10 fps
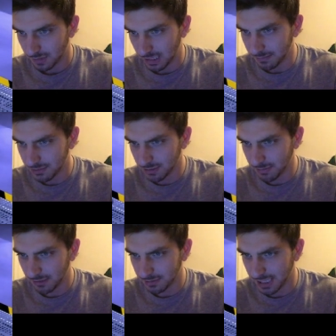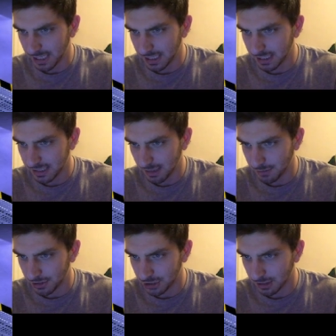I'm somehow taking
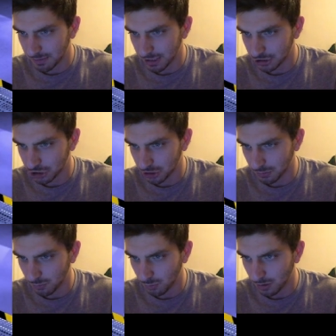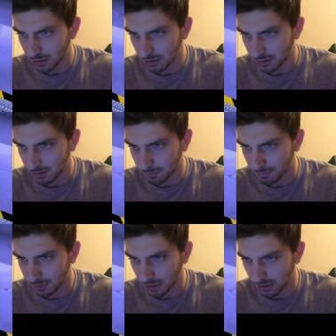damage, and I'm not sure what
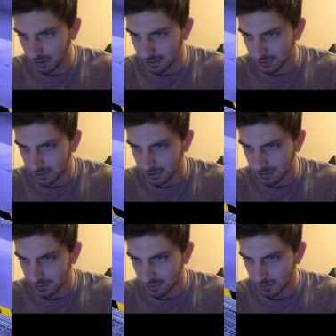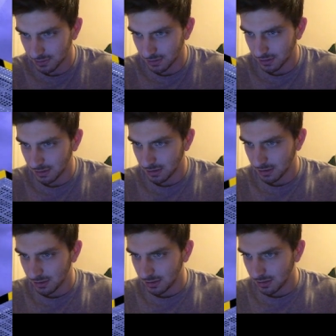the cause is.
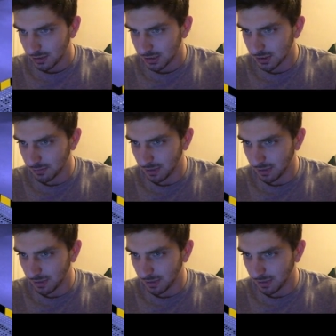So